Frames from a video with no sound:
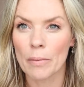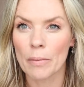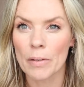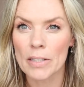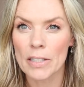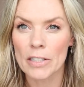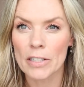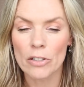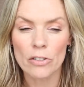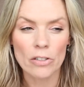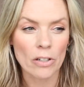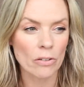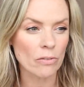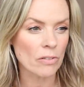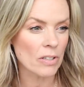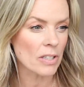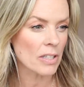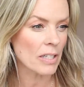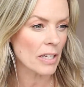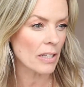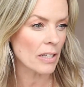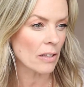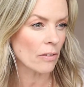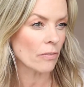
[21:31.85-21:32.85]
because then you don't
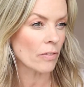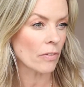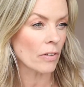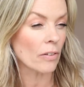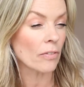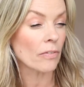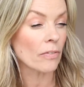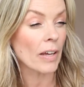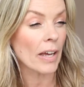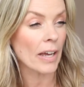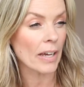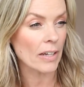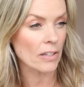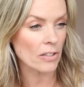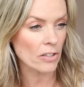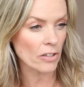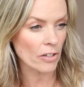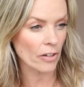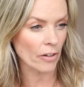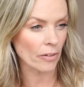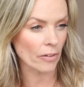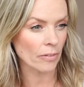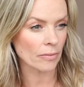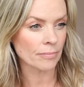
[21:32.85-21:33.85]
see the full effect, do
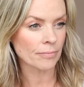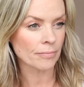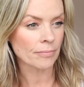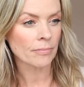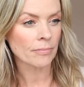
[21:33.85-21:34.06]
you?